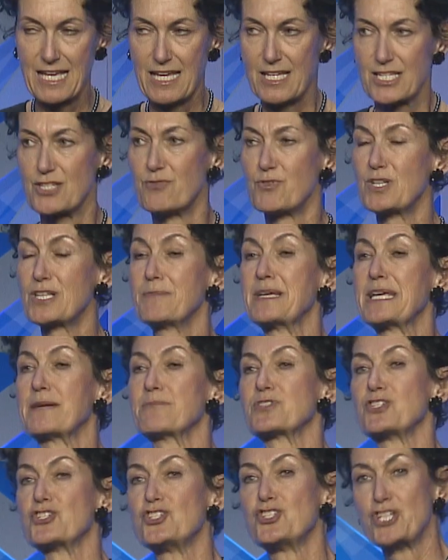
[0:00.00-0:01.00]
to really being able
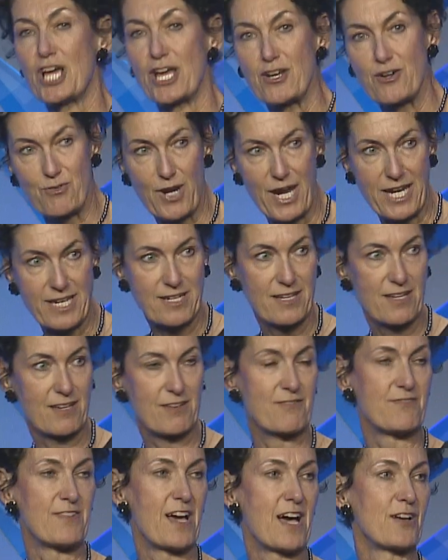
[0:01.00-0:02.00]
to generate
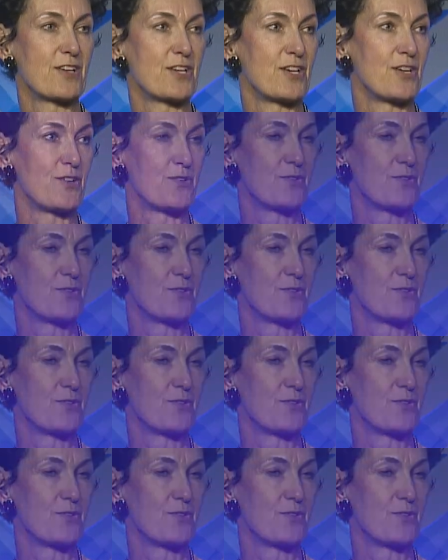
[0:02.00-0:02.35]
value.